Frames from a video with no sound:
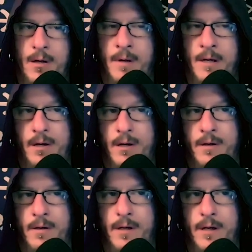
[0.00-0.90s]
man you're
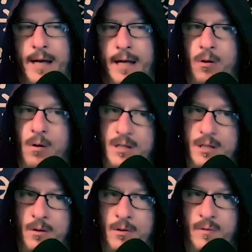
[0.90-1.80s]
gonna you're gonna get lost
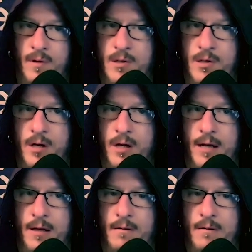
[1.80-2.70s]
in those fields and you're gonna
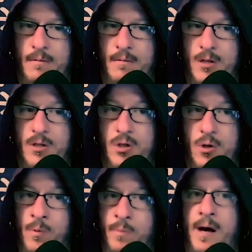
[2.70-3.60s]
get
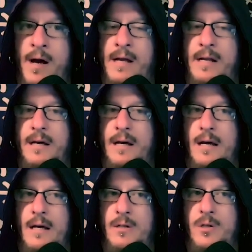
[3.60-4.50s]
consumed by it
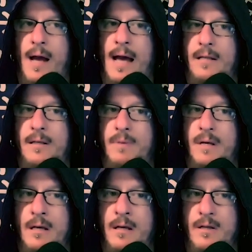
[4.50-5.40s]
so i had to
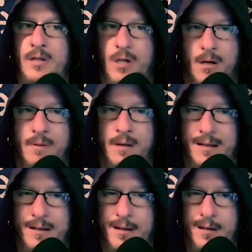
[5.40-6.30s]
be the shaman in
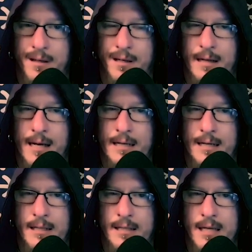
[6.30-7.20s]
in, in that
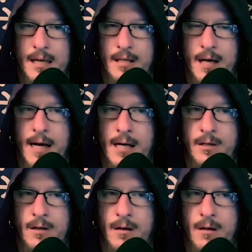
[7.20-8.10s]
sense i had
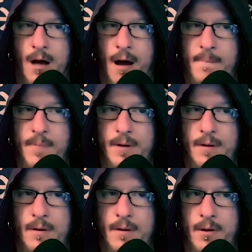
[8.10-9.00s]
to adopt
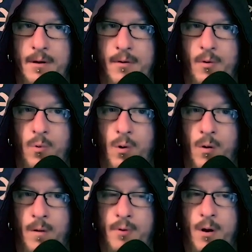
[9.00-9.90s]
the the
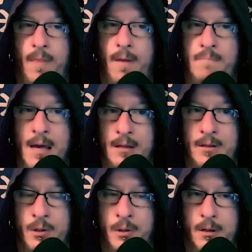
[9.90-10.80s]
role and put on the
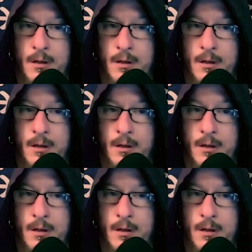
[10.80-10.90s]
mantle